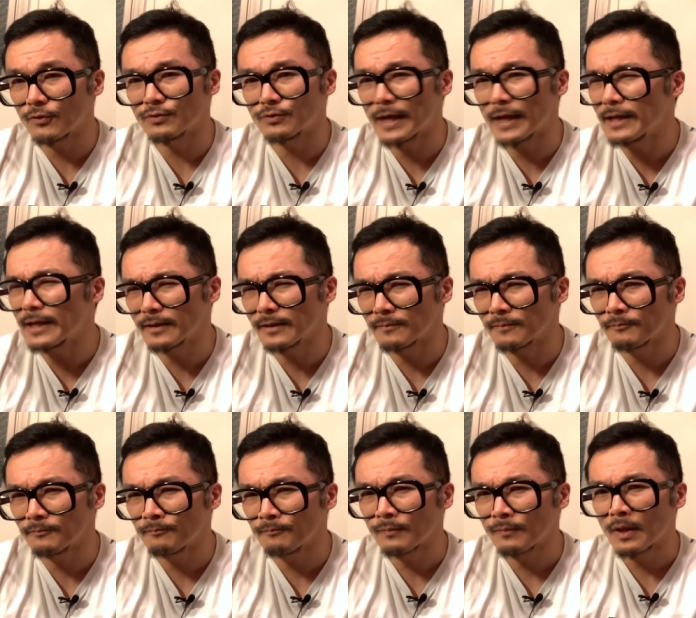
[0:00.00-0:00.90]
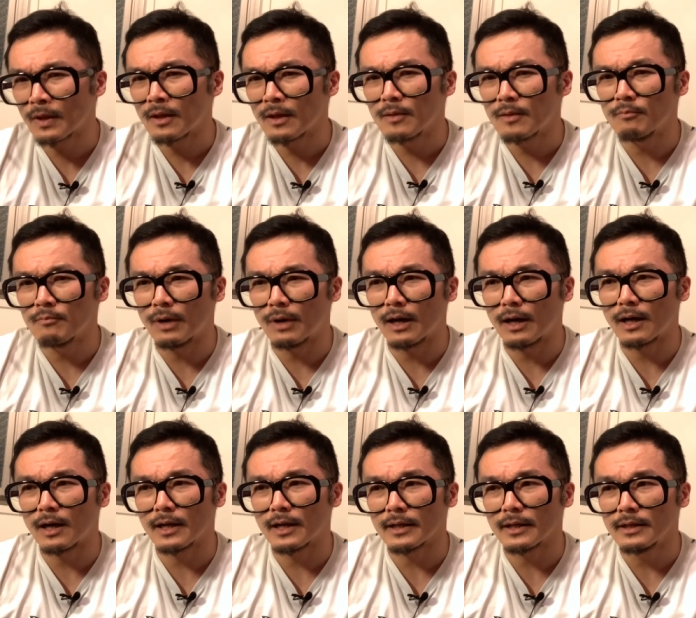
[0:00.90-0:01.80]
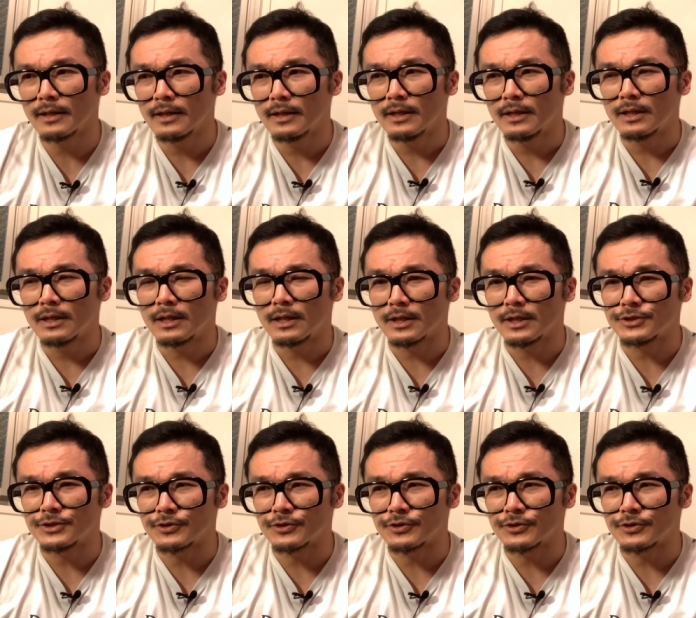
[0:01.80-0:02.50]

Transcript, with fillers: taken by uh,